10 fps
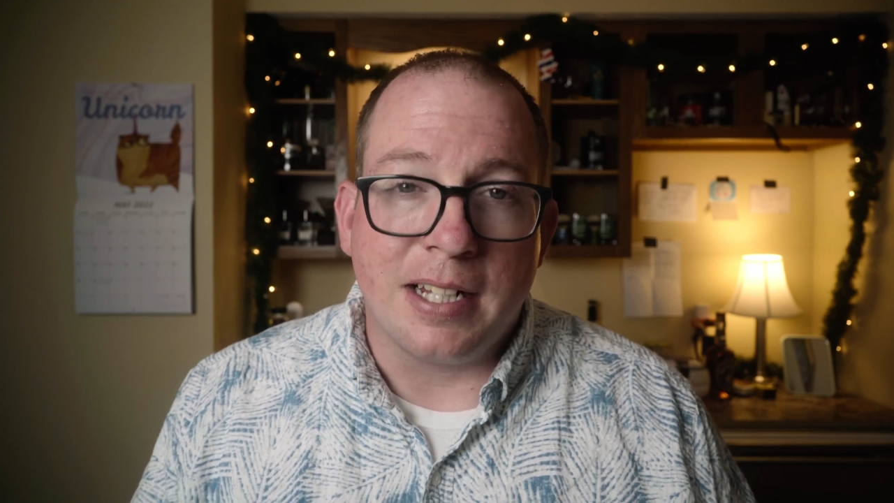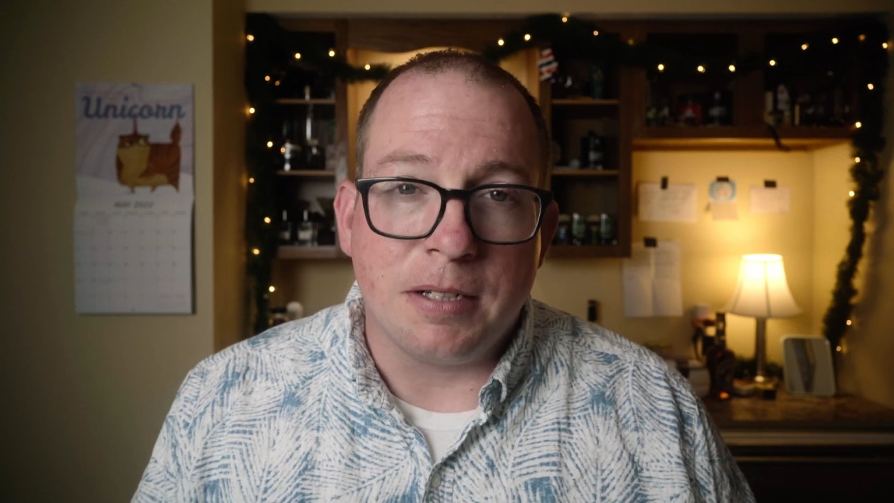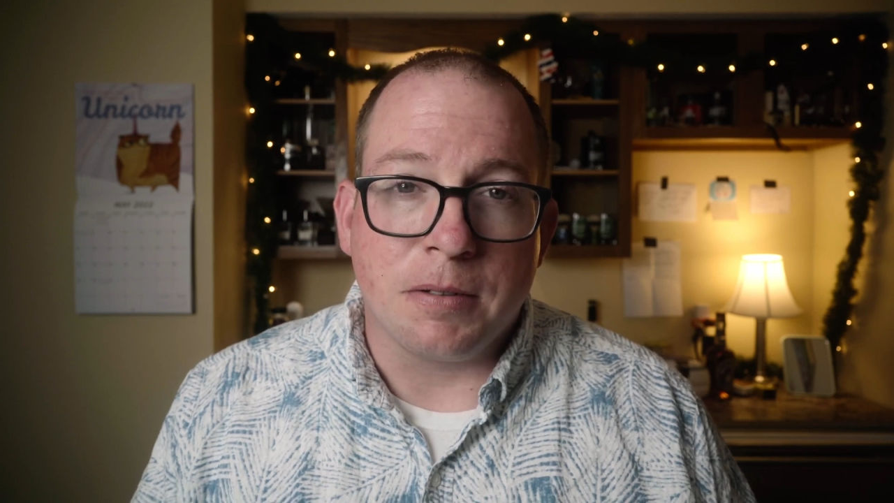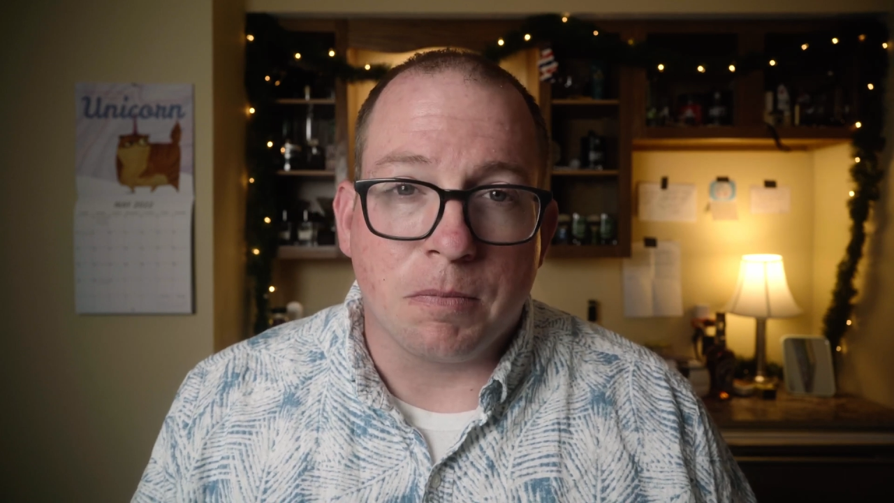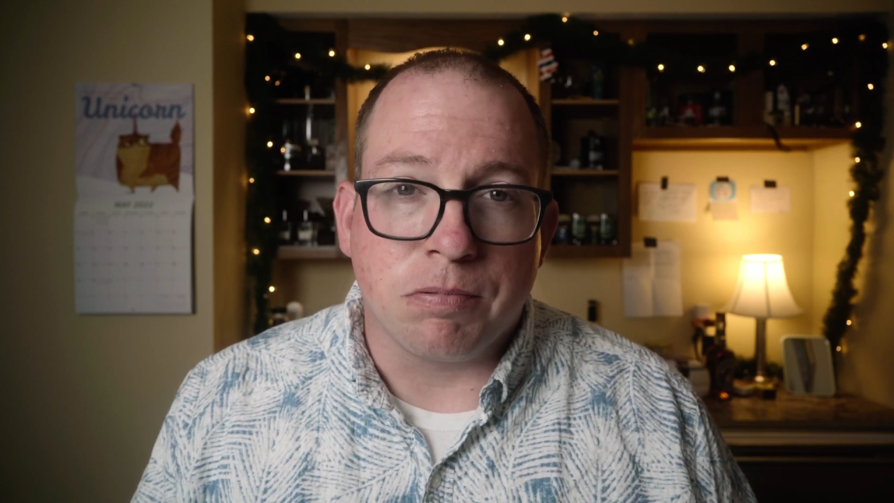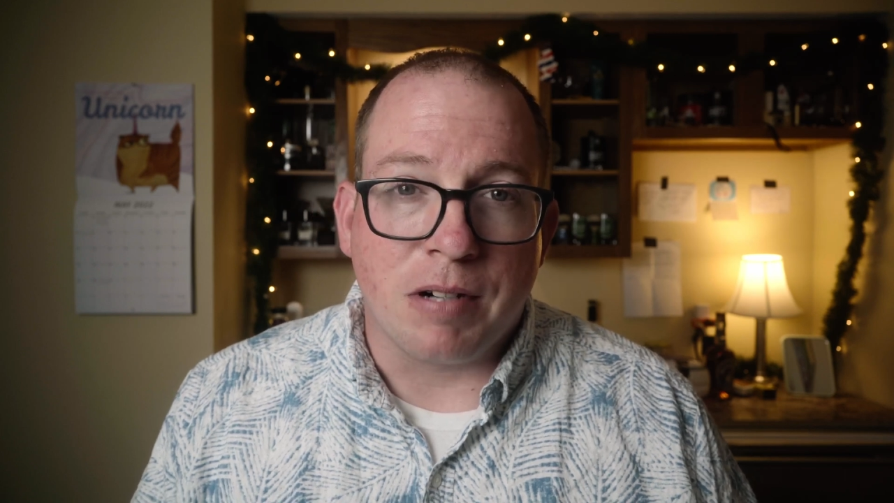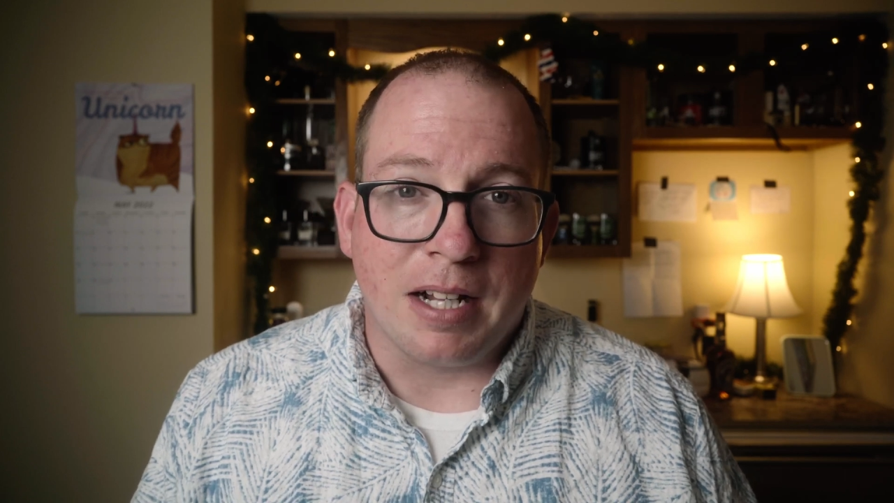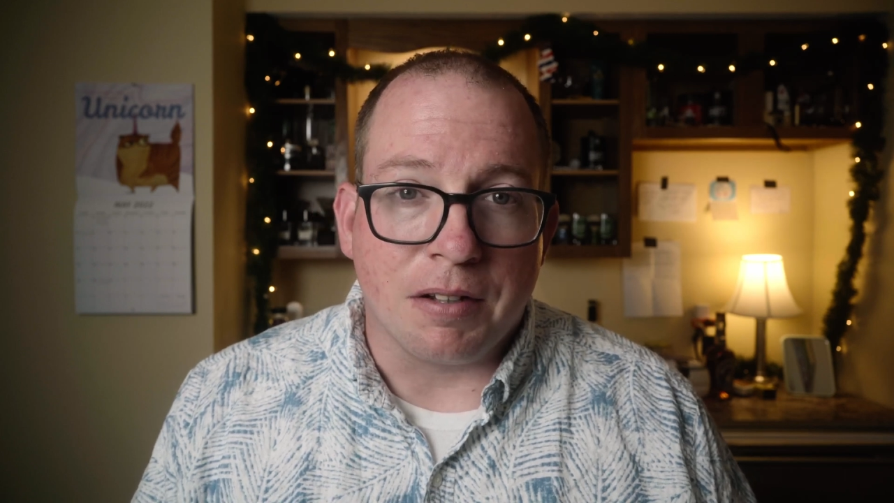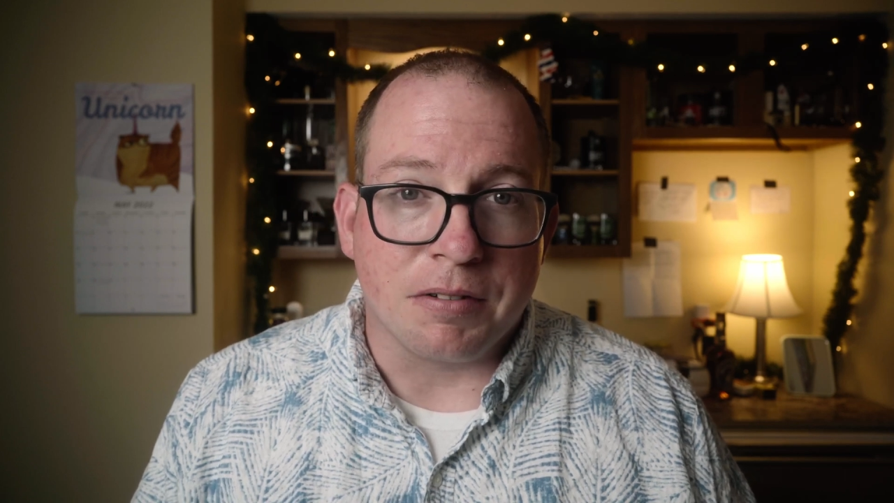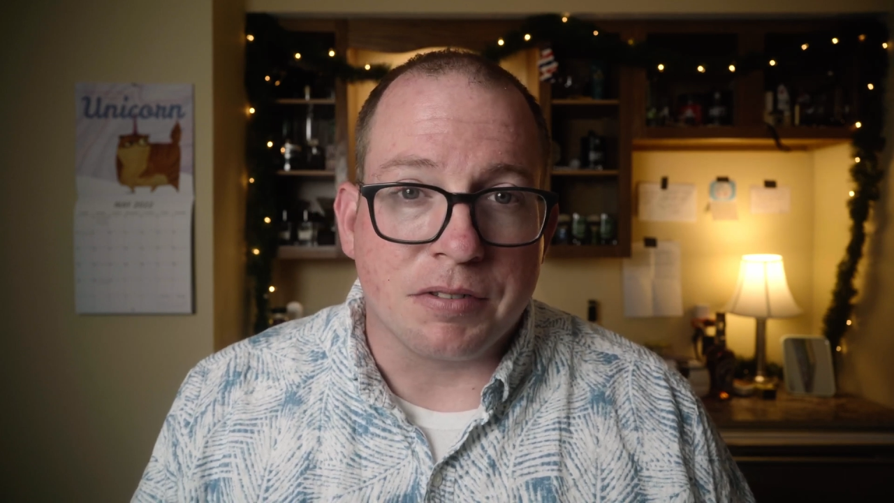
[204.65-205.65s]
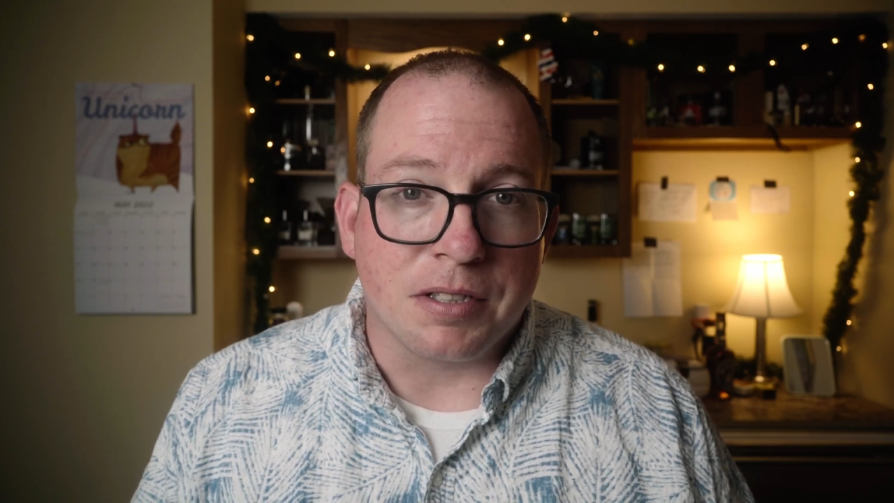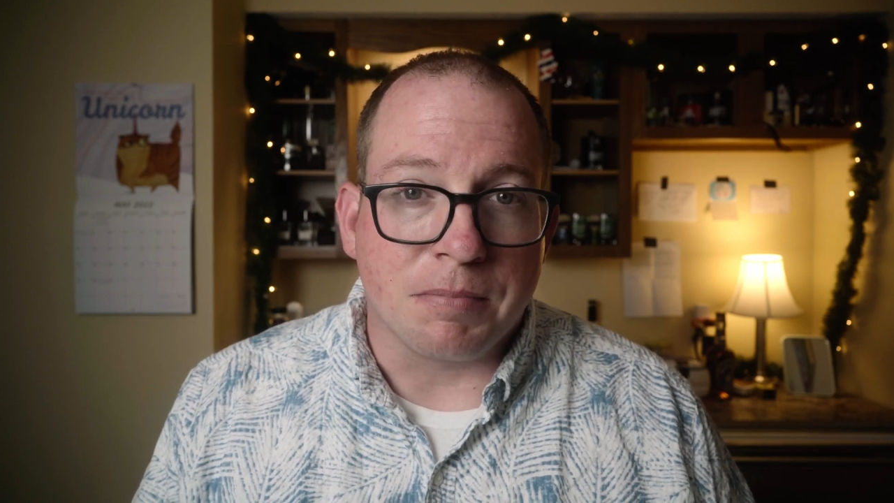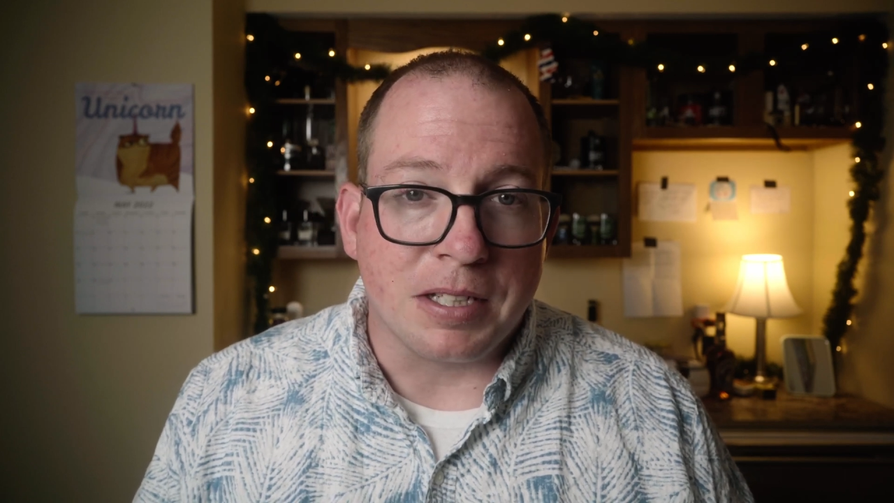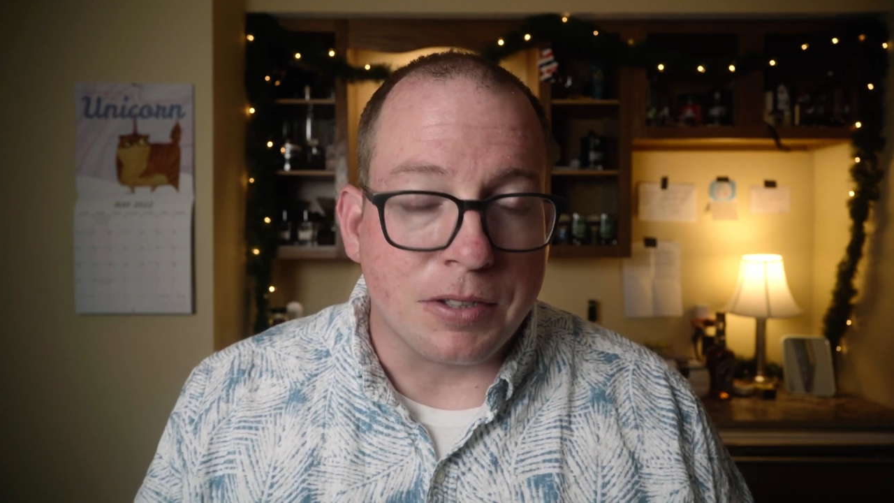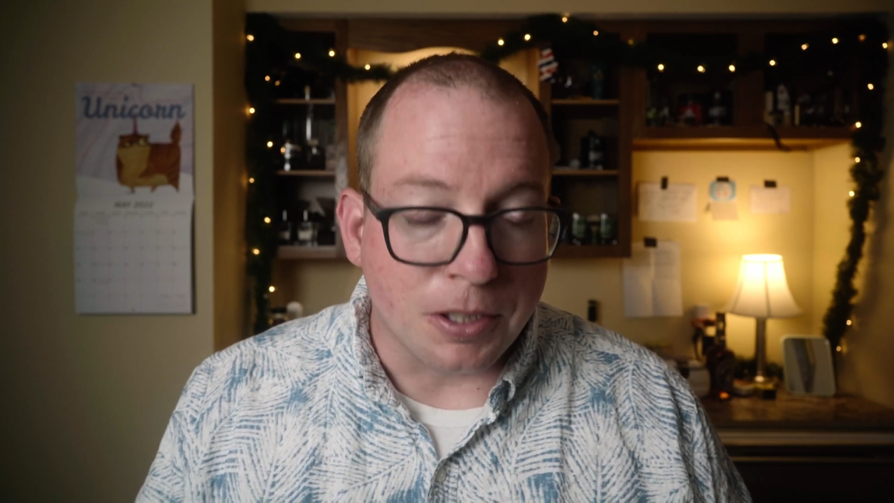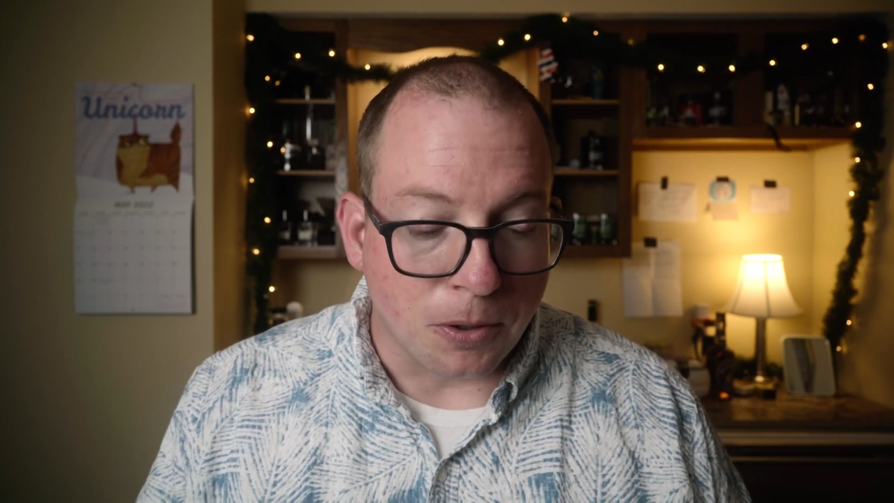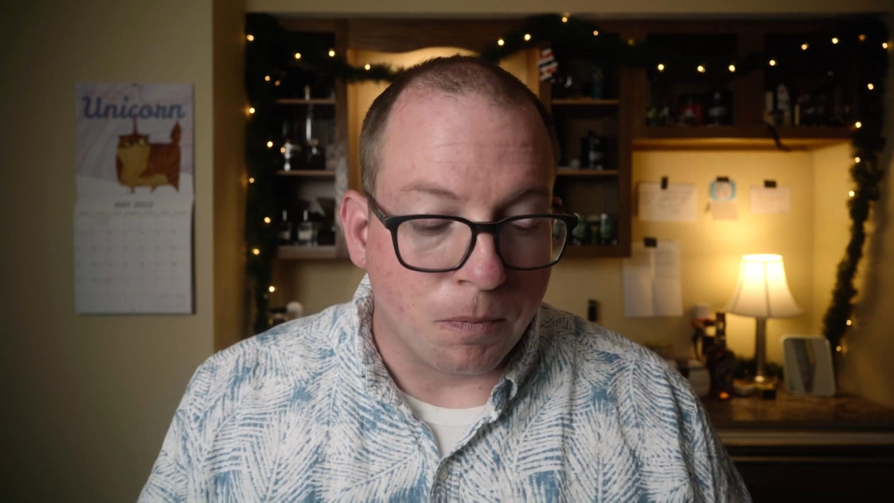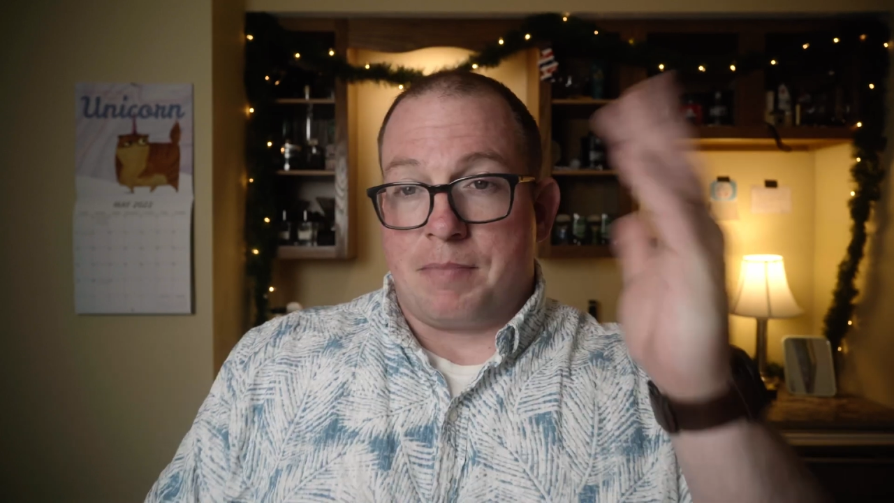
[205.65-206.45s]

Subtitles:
and you'll probably learn something too.